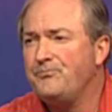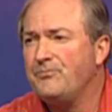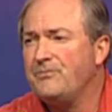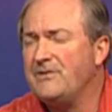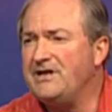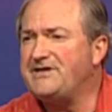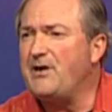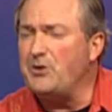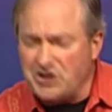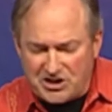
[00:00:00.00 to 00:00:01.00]
He said,
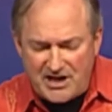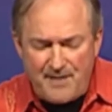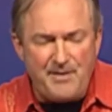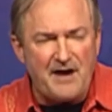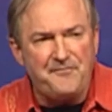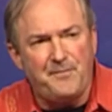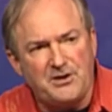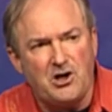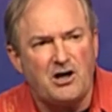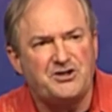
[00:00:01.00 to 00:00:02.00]
we just came back from the
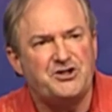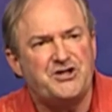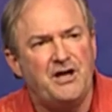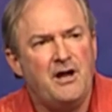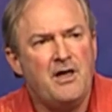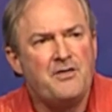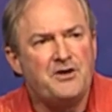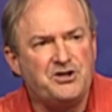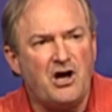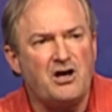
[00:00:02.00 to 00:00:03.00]
doctors, and the
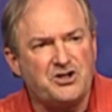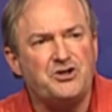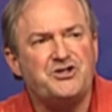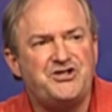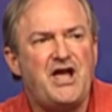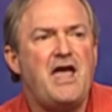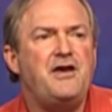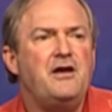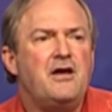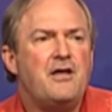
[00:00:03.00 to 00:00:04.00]
doctor
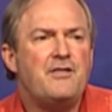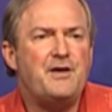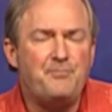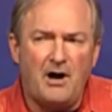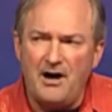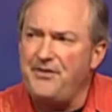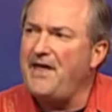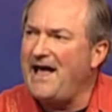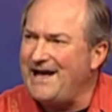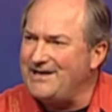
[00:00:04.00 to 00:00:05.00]
said that Martha
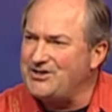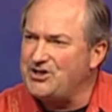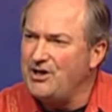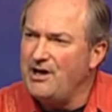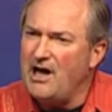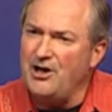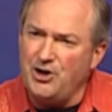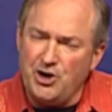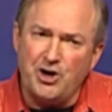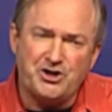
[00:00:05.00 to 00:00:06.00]
has a
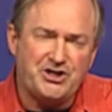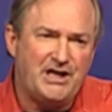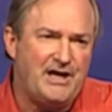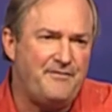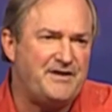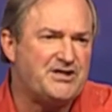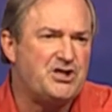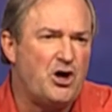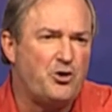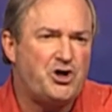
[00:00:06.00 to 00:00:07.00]
year to live. There's
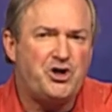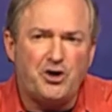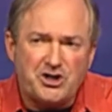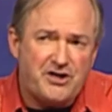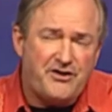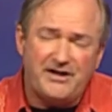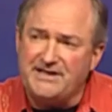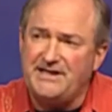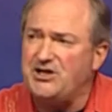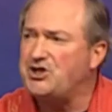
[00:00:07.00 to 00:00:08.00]
no cure to the
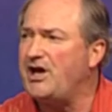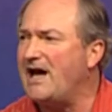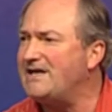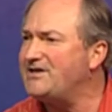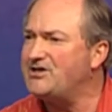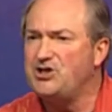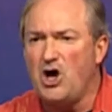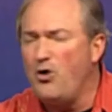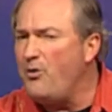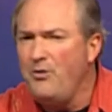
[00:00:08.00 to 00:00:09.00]
disease she has. There's
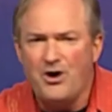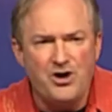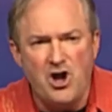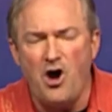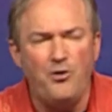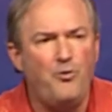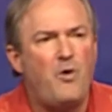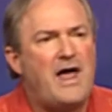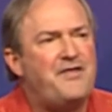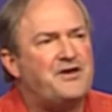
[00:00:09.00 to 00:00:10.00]
no known
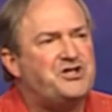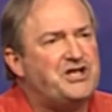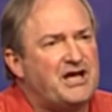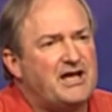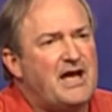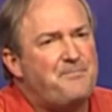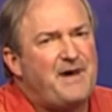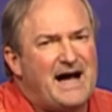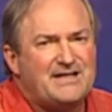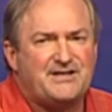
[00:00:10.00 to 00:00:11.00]
way that she can get
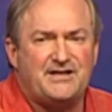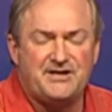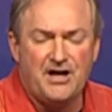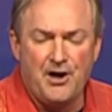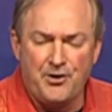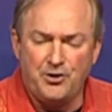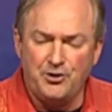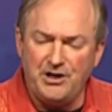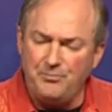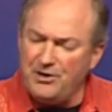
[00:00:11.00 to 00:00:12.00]
past this.
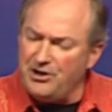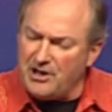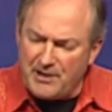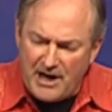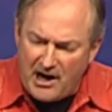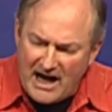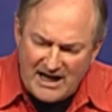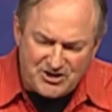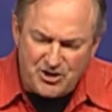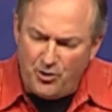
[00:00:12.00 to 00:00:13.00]
Need, we need to get our
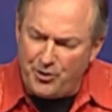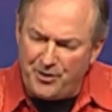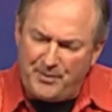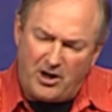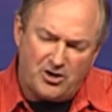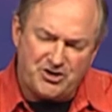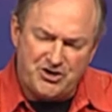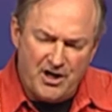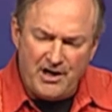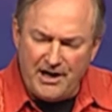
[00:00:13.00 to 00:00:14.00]
house in order because
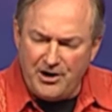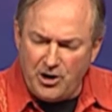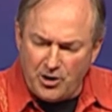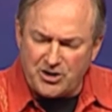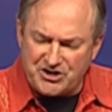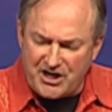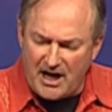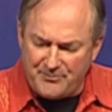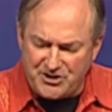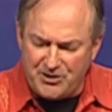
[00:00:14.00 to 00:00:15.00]
in a year's
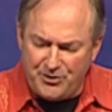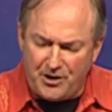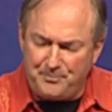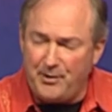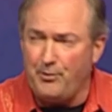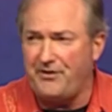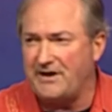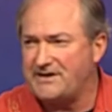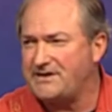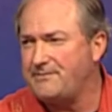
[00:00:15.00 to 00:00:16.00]
time she will not be with us.